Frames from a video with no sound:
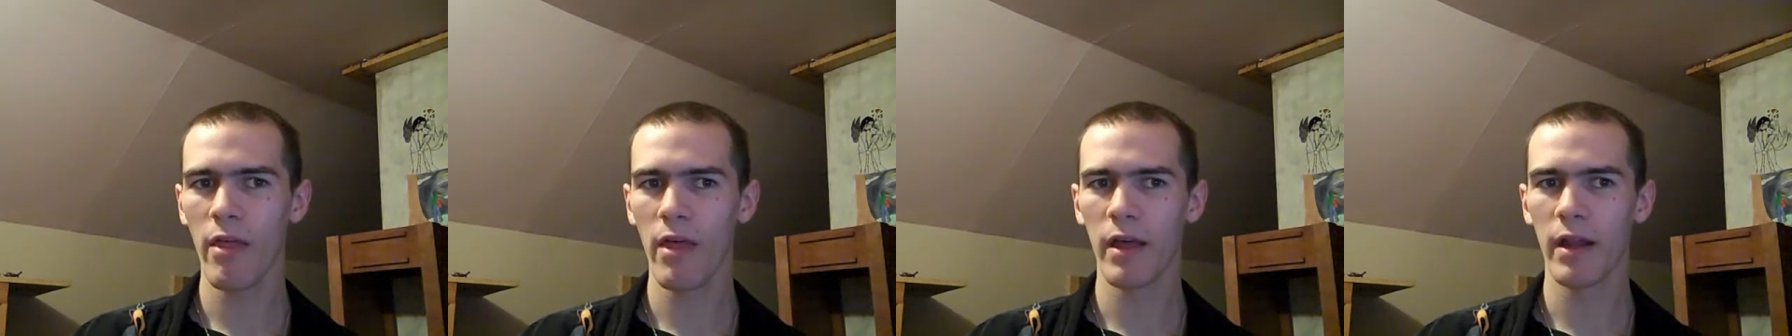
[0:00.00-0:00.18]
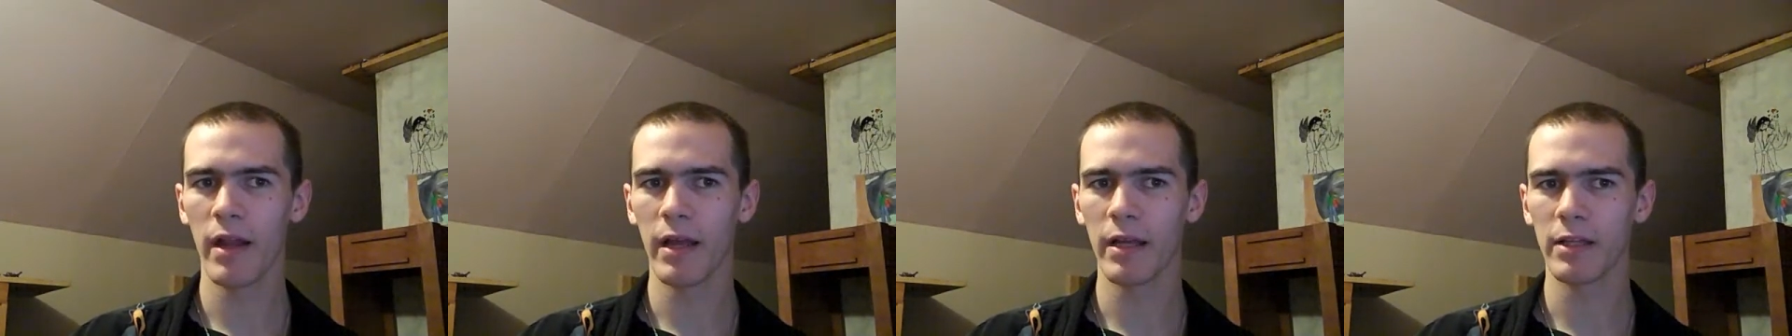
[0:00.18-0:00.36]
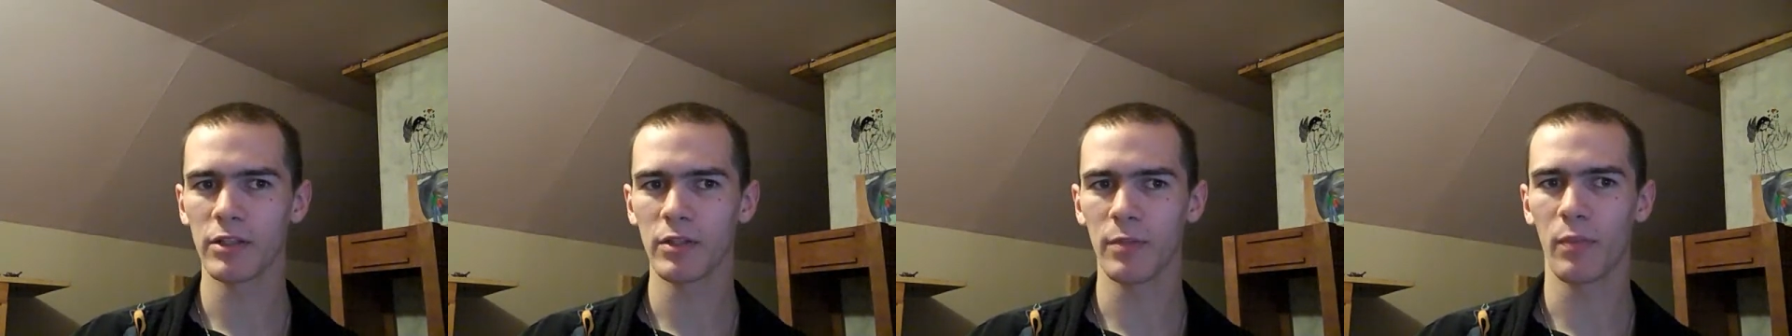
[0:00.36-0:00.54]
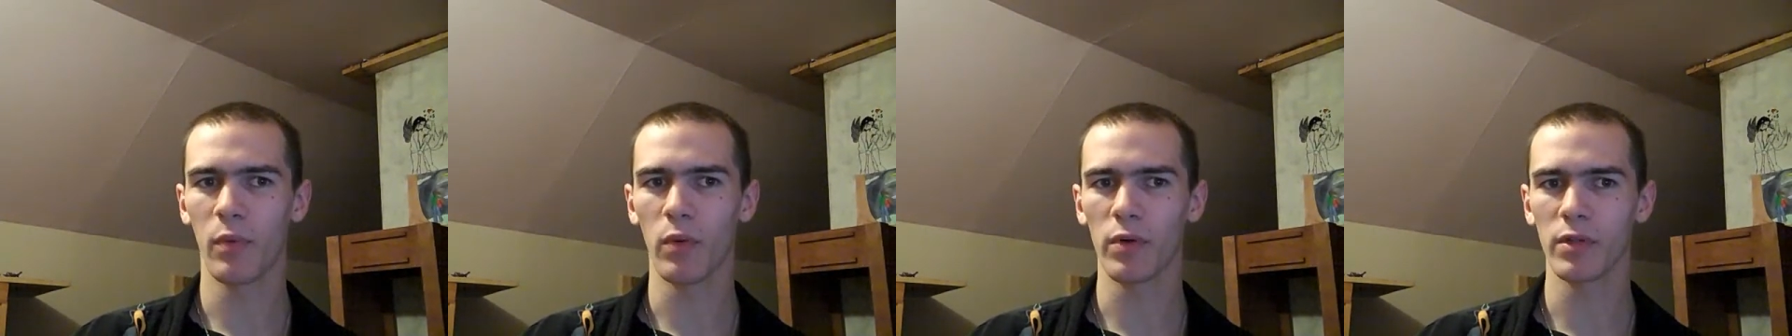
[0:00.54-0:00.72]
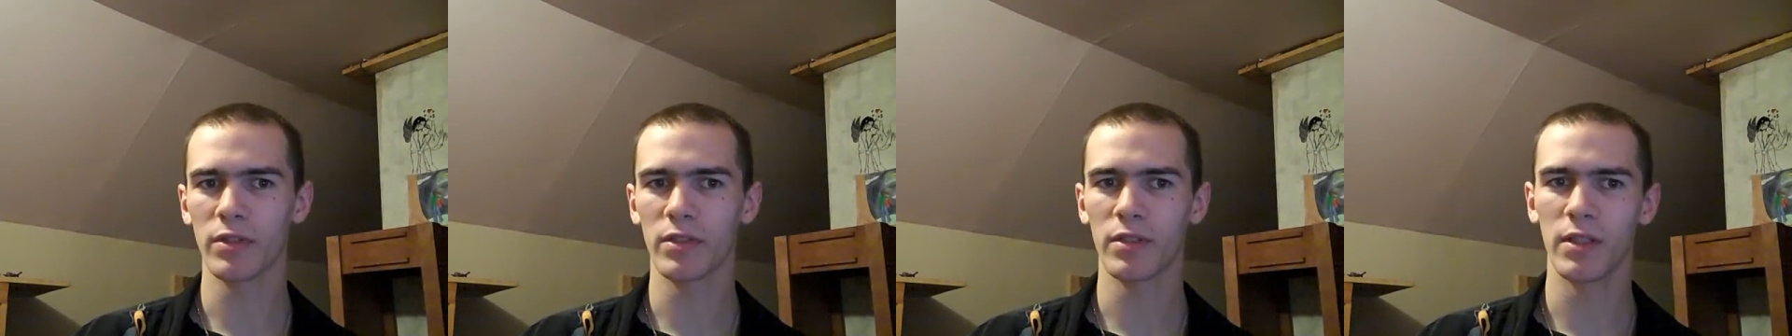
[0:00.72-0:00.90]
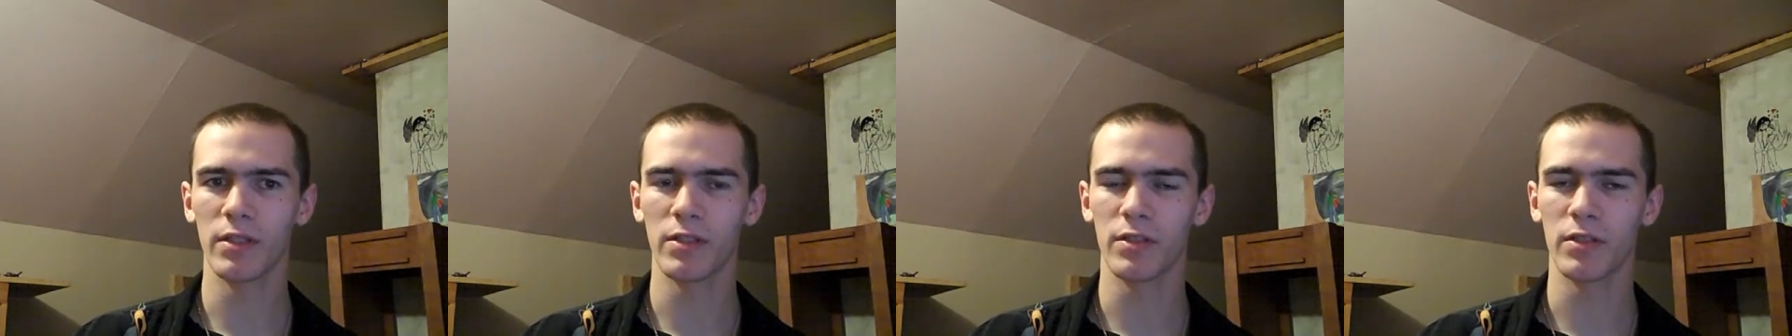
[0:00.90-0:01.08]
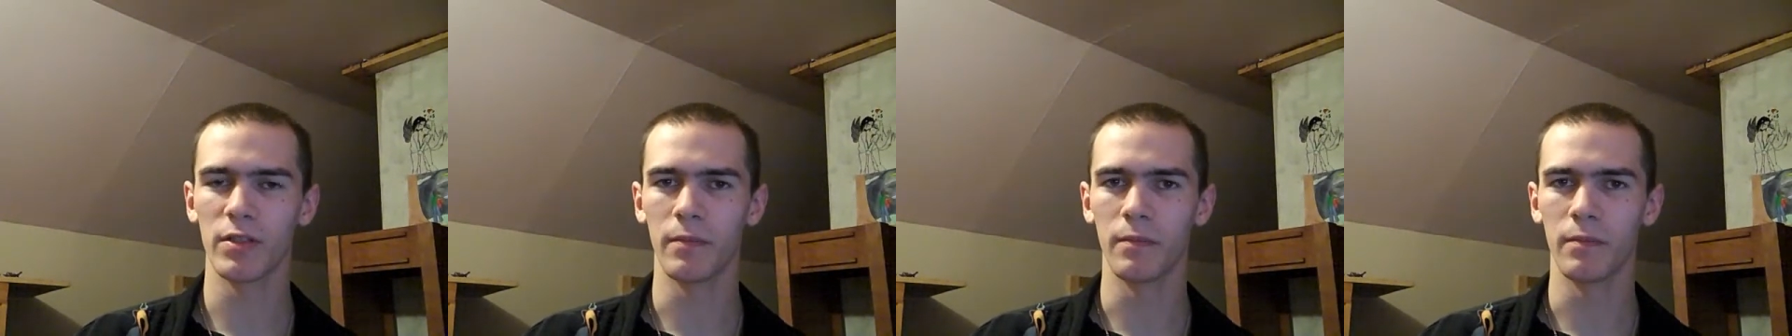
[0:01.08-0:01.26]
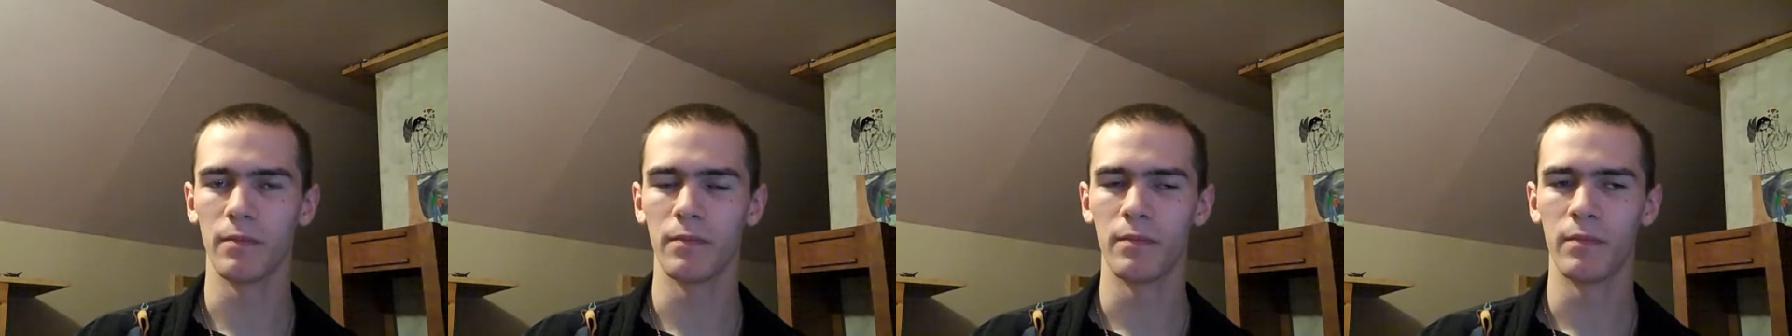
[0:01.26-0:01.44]
than a support
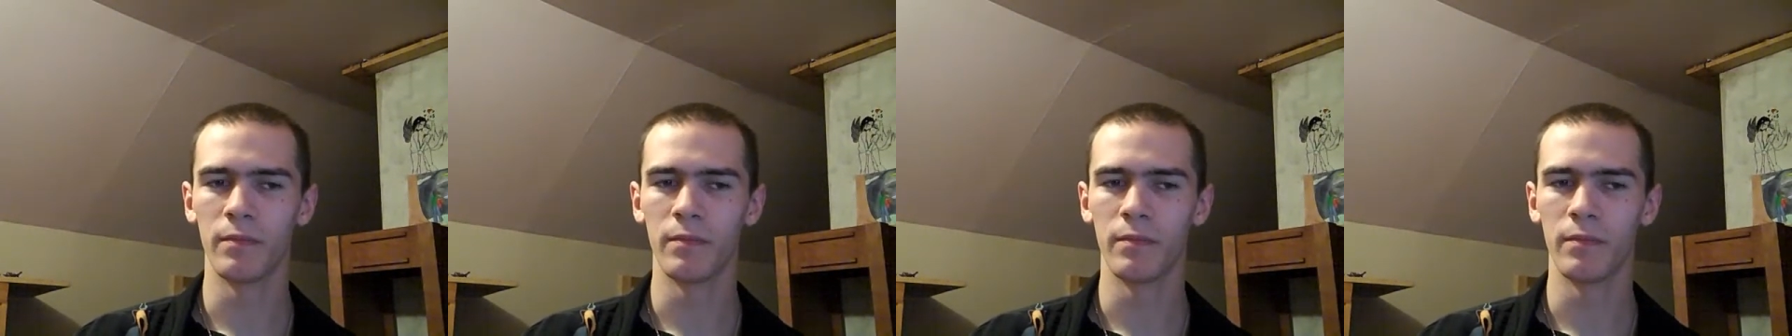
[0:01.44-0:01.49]
system.